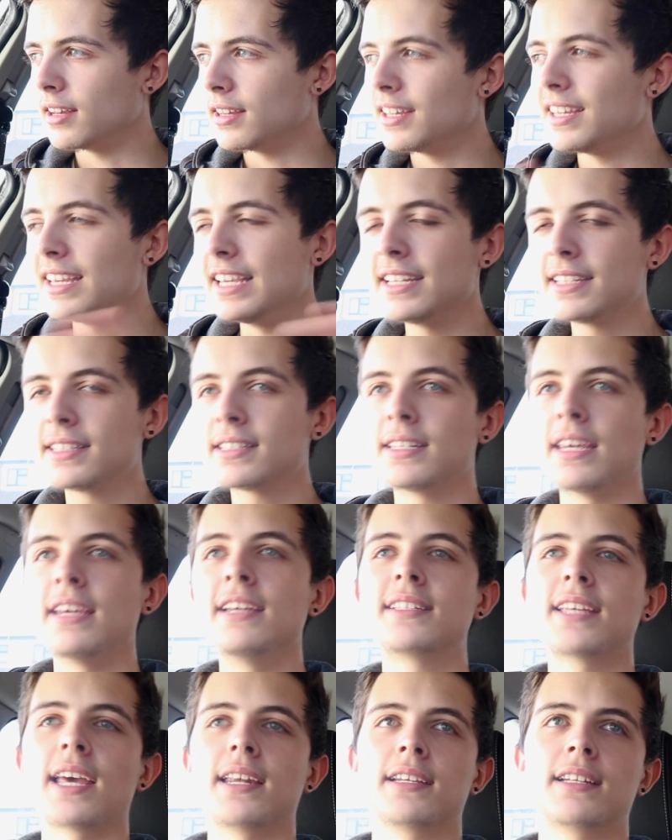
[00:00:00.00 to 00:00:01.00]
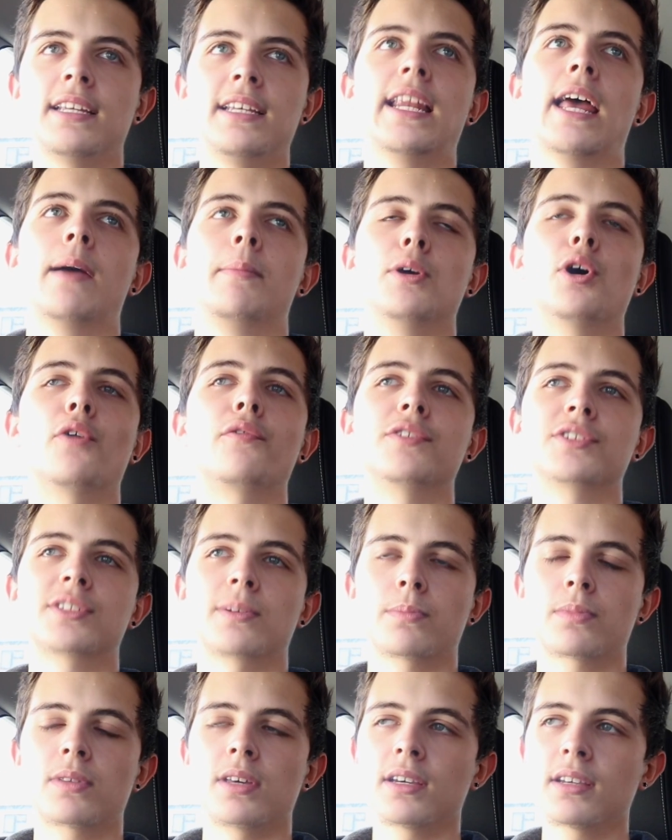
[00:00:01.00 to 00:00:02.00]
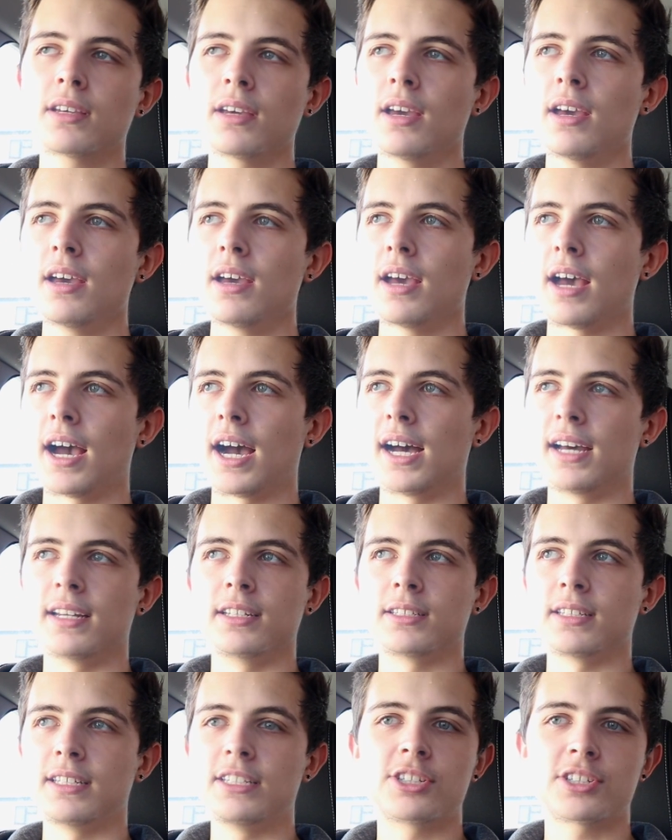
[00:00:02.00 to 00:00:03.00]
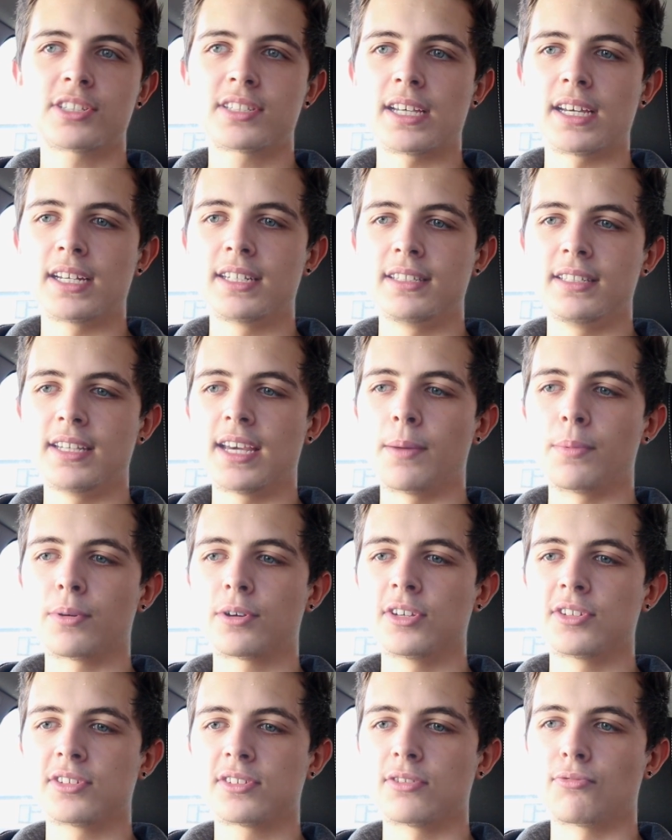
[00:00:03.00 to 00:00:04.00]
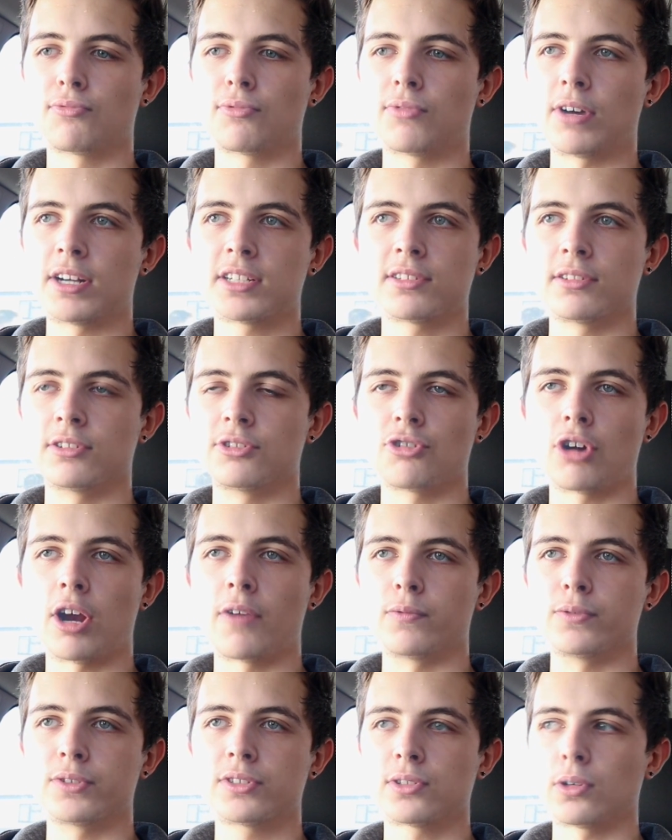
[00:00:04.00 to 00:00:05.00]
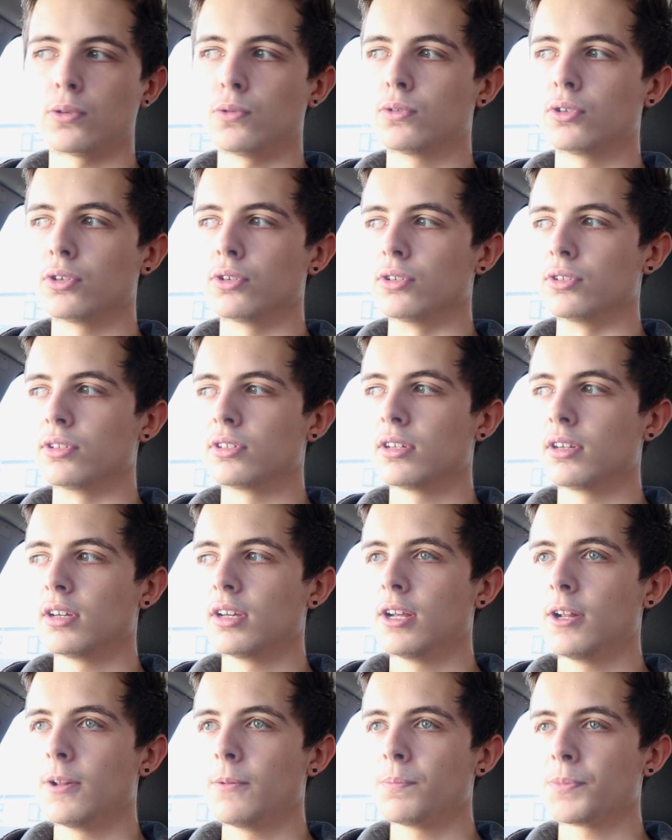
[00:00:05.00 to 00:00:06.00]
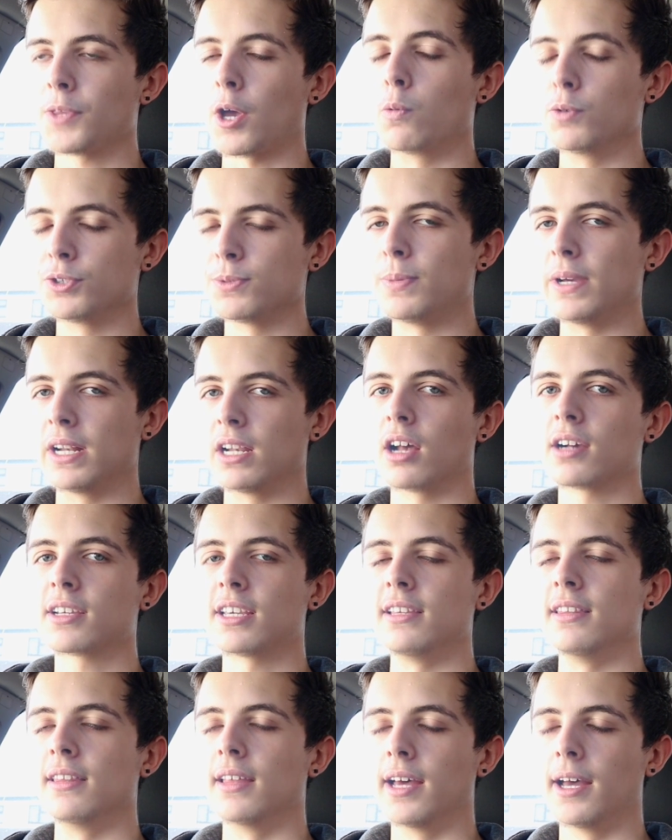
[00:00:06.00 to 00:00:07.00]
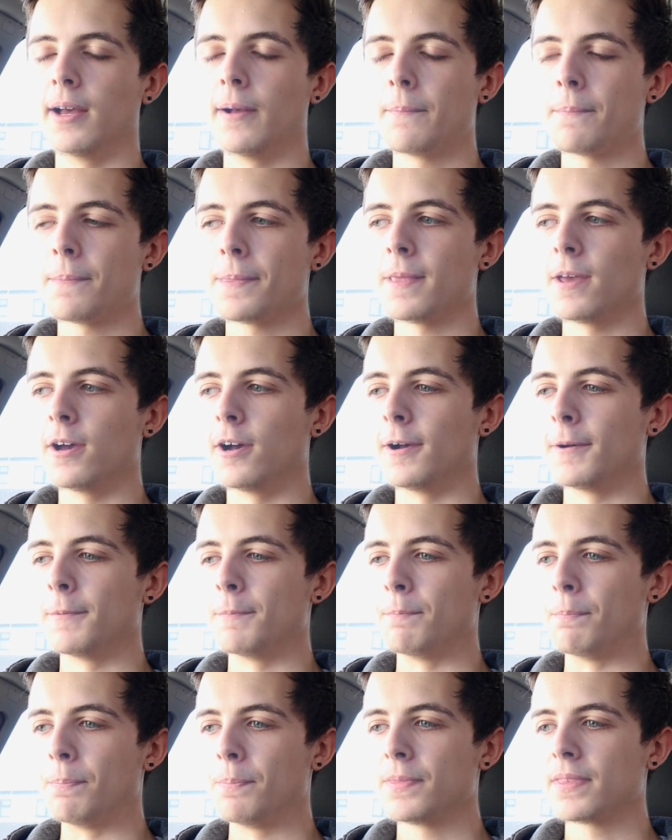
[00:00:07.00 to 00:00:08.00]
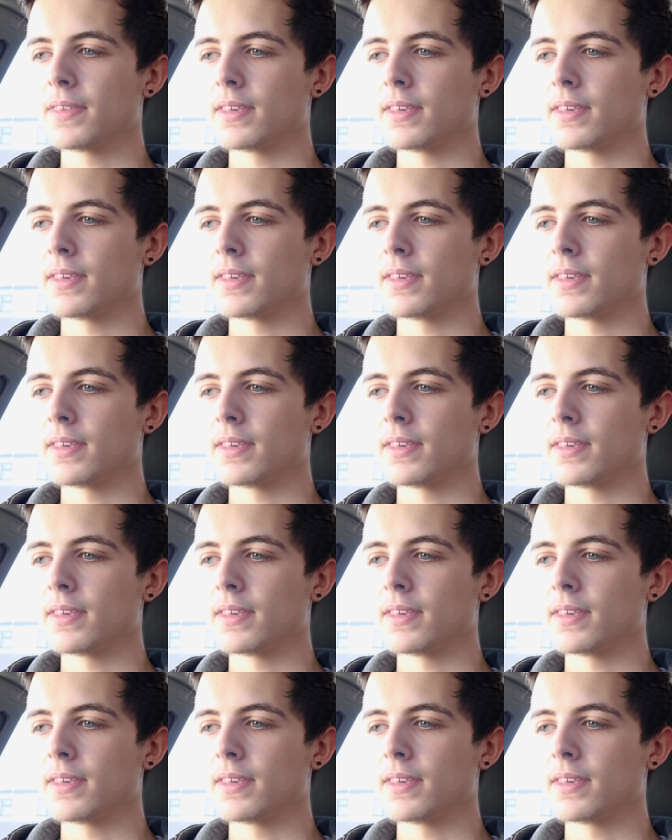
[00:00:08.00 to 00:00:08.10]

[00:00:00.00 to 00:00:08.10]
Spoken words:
he technically let me off for something, and he just said, yeah, because the rest of the drive was so good, I was a bit lucky there. But